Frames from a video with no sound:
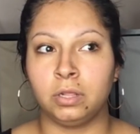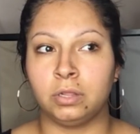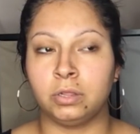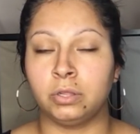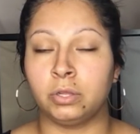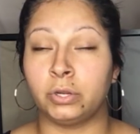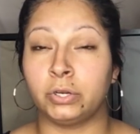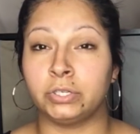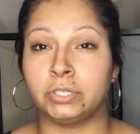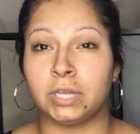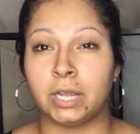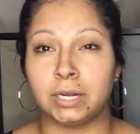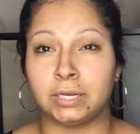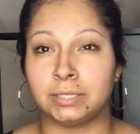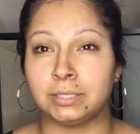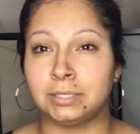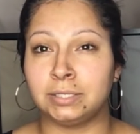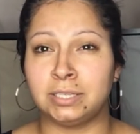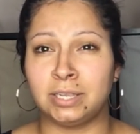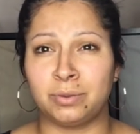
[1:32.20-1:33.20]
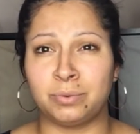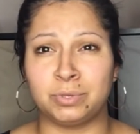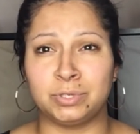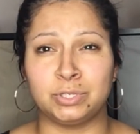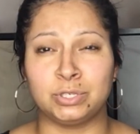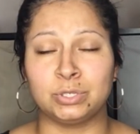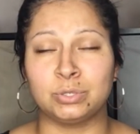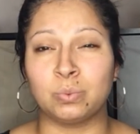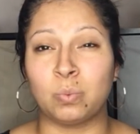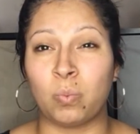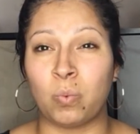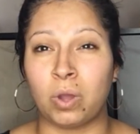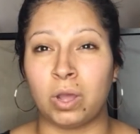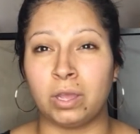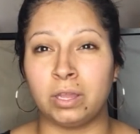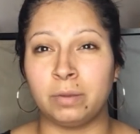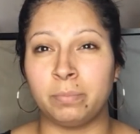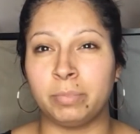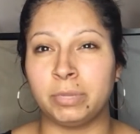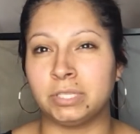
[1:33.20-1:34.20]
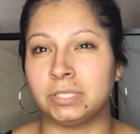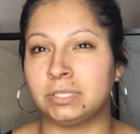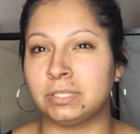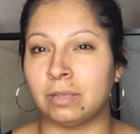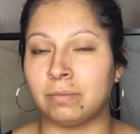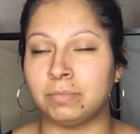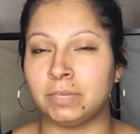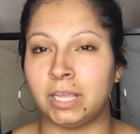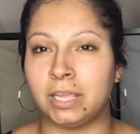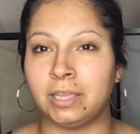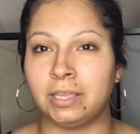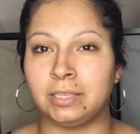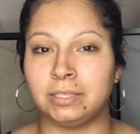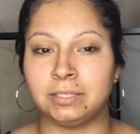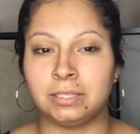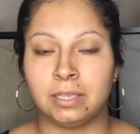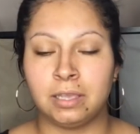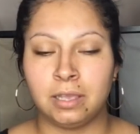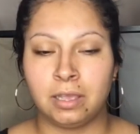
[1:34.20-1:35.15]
learned how to stick with just one, but some days,